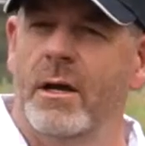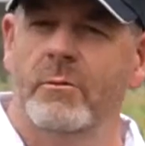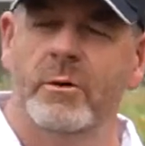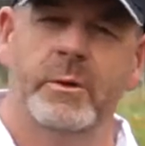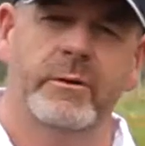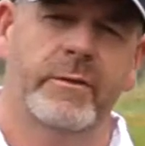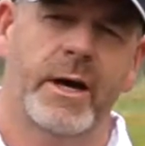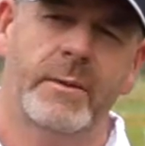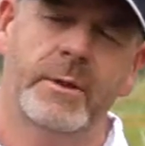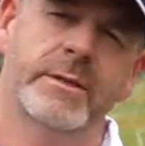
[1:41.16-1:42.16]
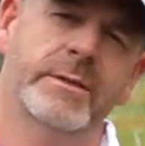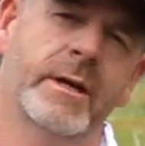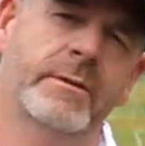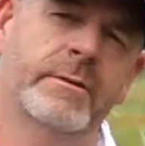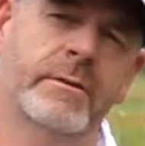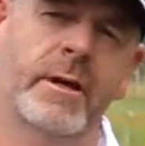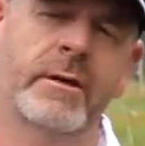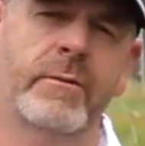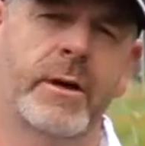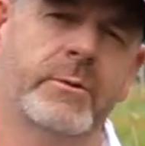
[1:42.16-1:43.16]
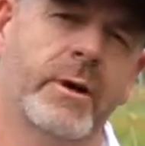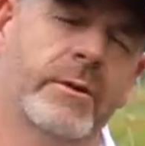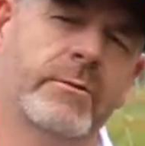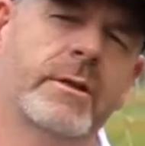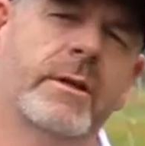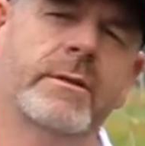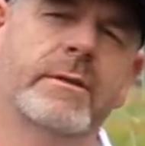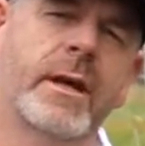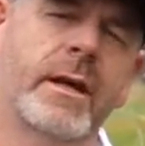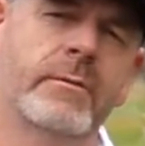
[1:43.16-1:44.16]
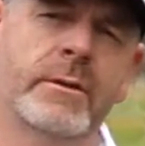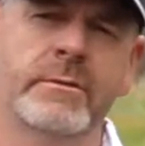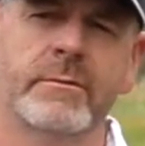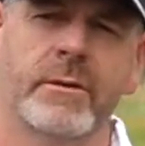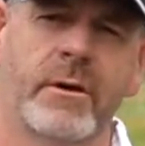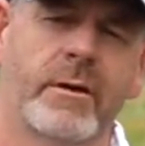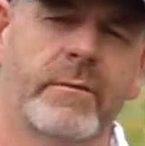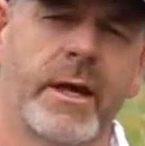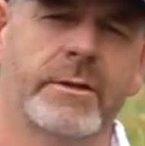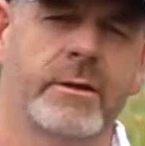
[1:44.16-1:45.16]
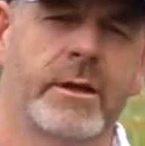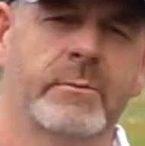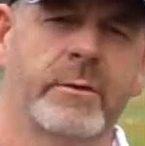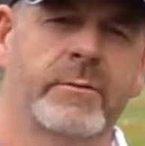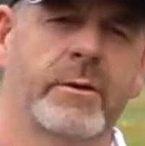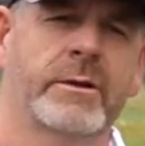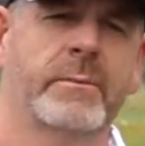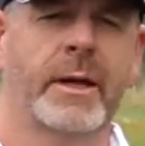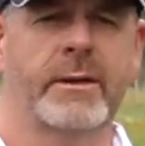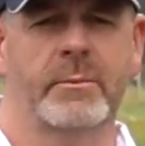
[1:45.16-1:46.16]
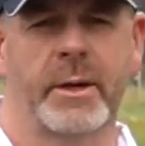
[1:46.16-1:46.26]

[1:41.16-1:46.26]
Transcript: We've been farming in South Australia for up to 100 years now, and over that time we've tried to make the